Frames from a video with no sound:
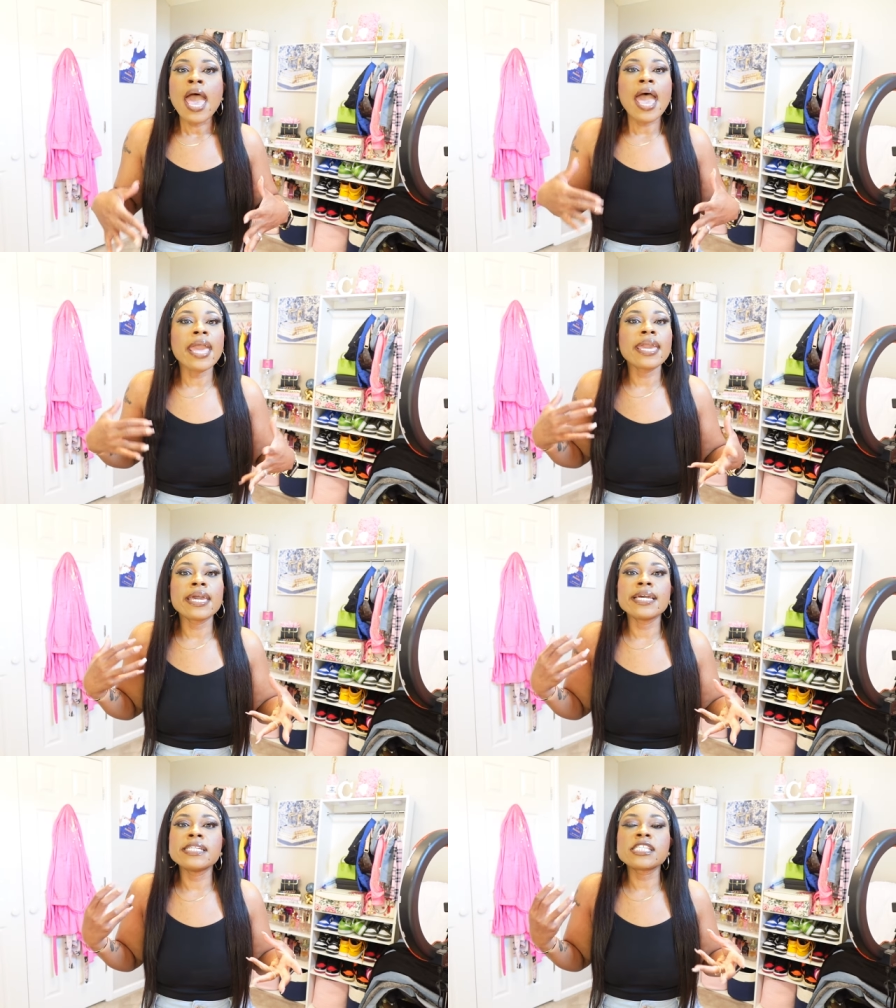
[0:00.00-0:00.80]

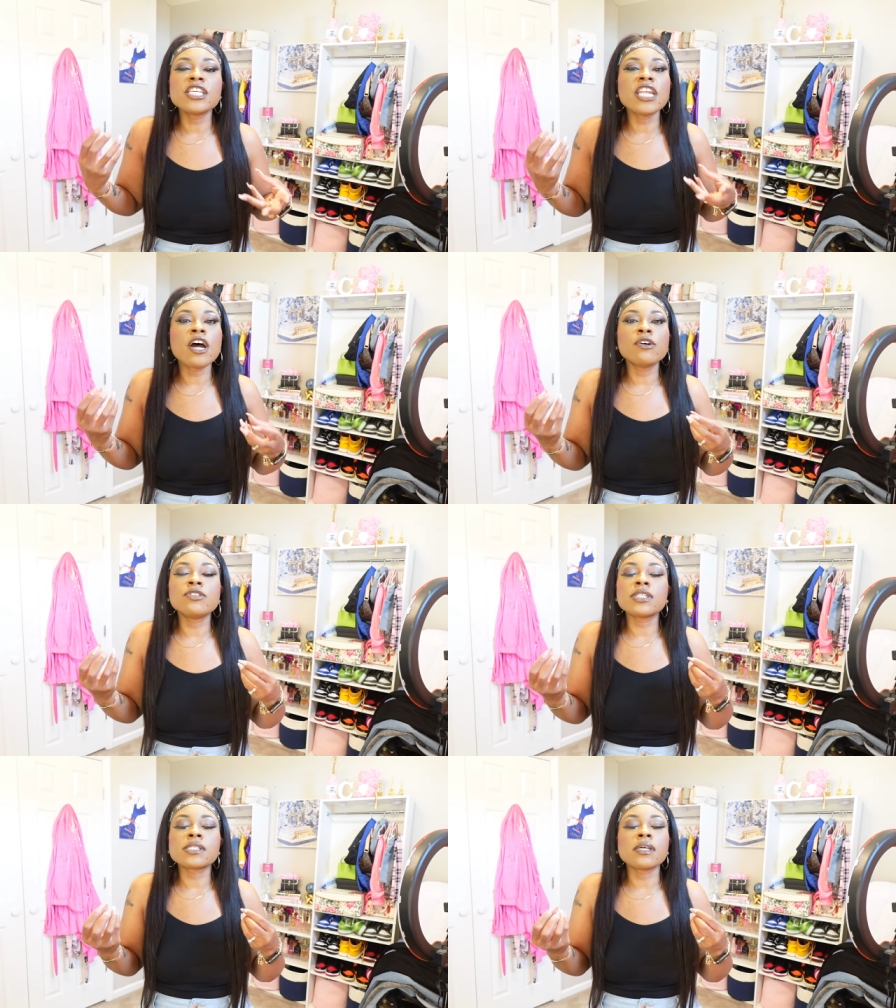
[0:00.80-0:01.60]
and, you know,
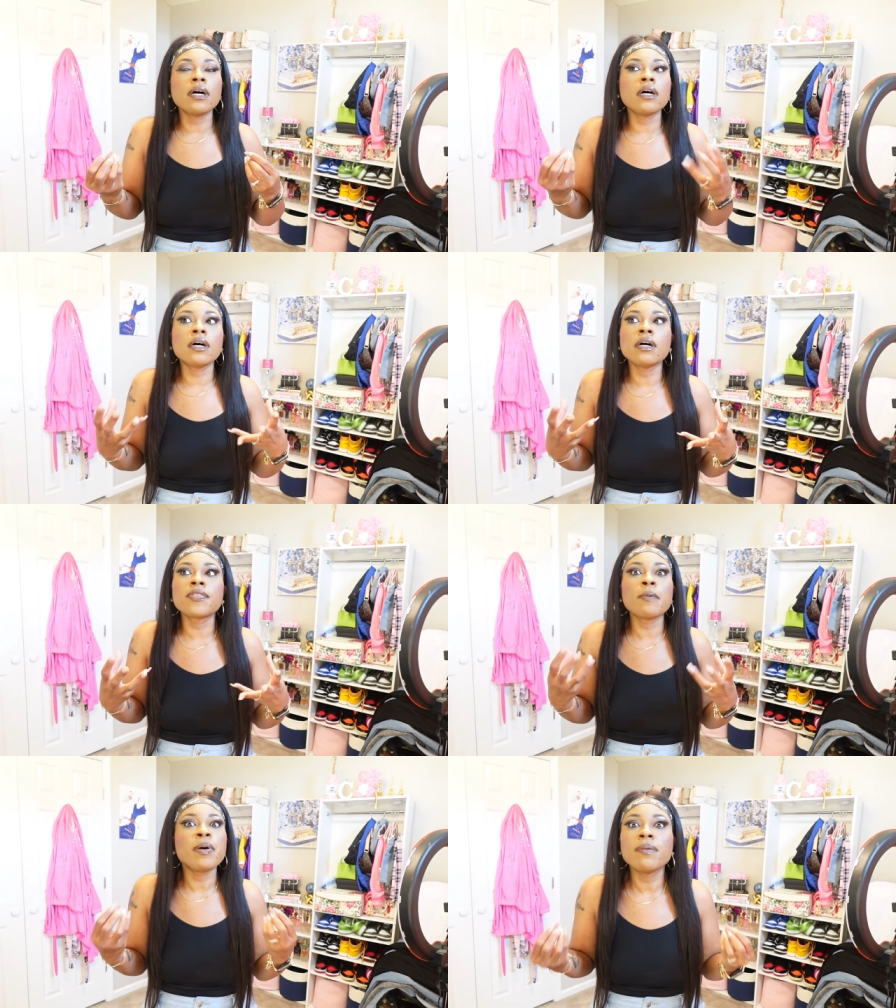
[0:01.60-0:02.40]
just, oh,
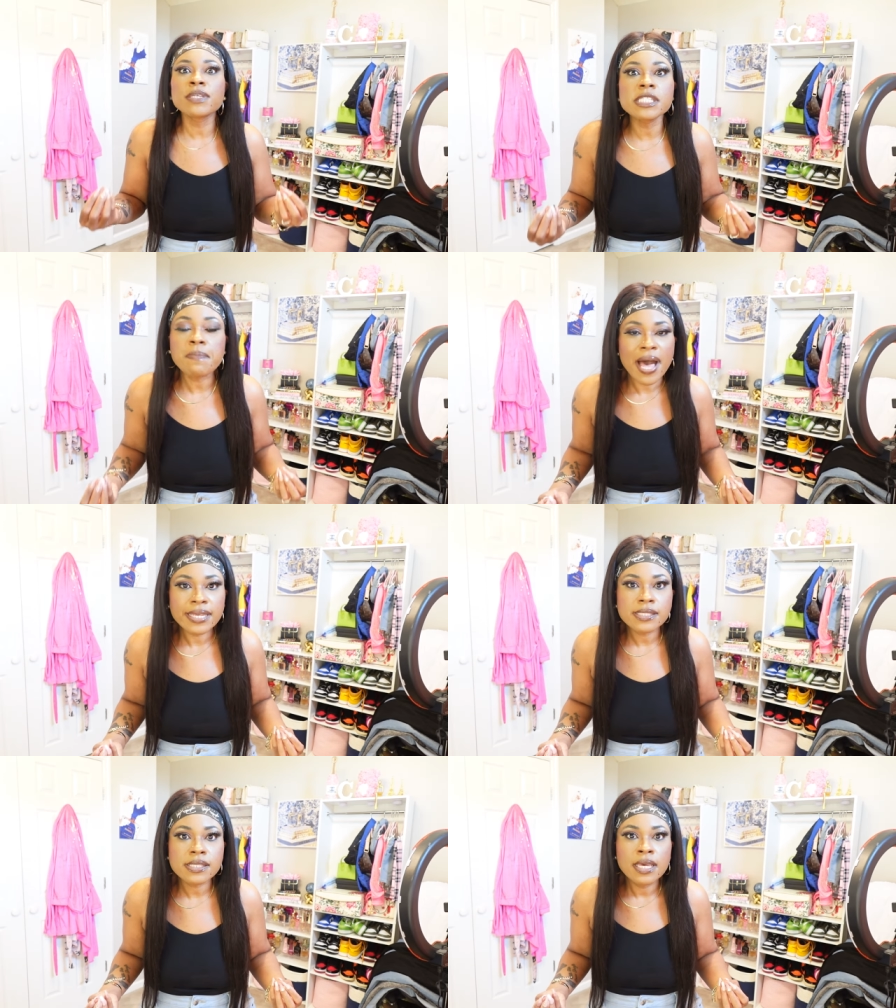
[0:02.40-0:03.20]
the pumpkin
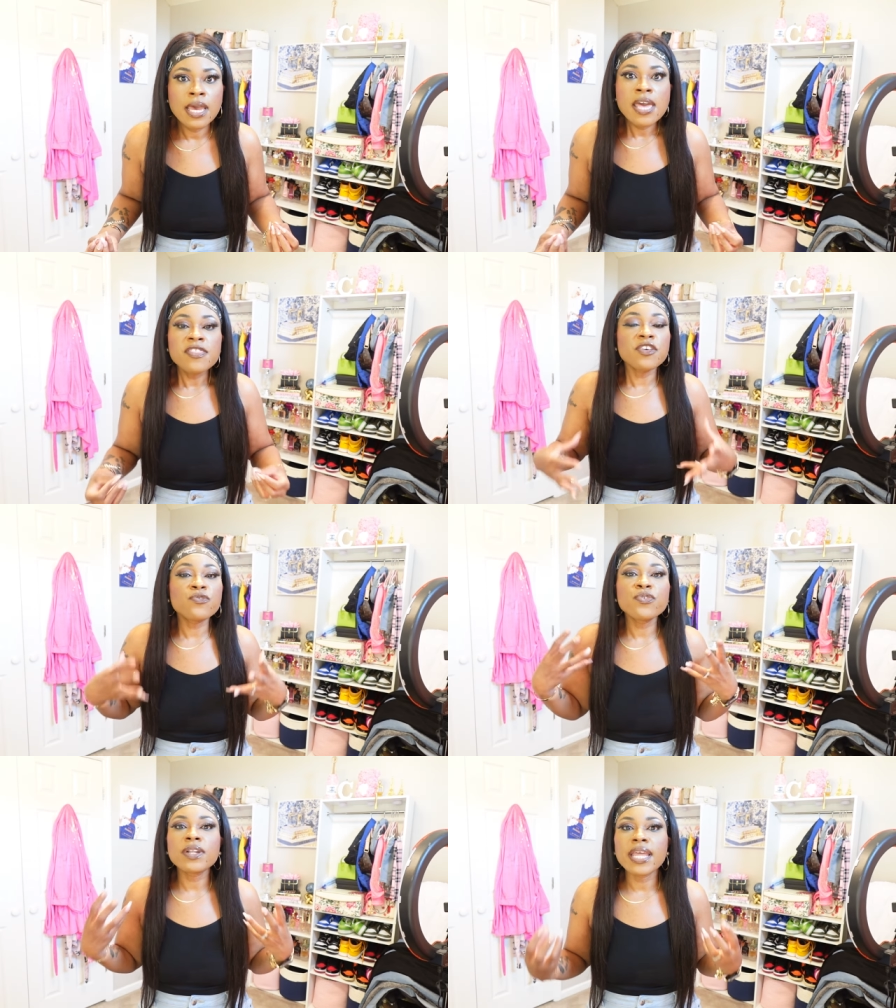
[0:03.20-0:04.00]
spice the
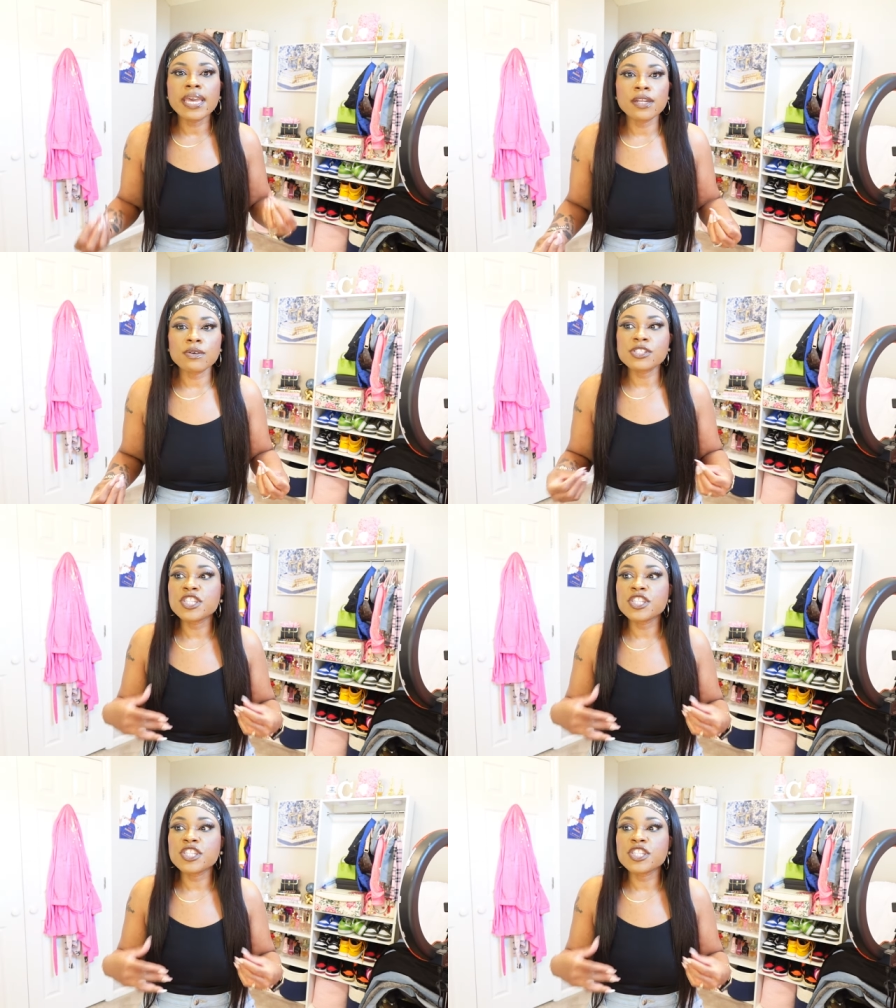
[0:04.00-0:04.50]
flannels,